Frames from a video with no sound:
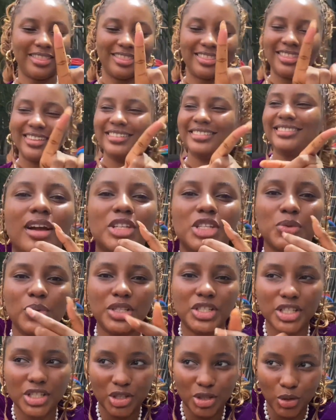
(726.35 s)
Mm-hmm. Should we just
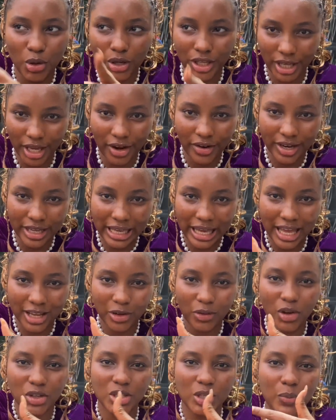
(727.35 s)
do here again or
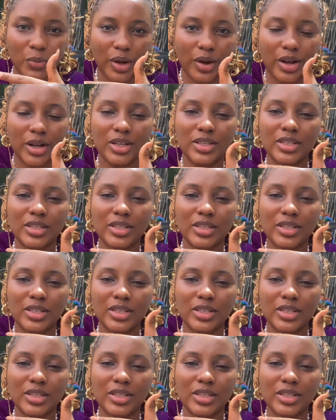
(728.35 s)
somewhere else?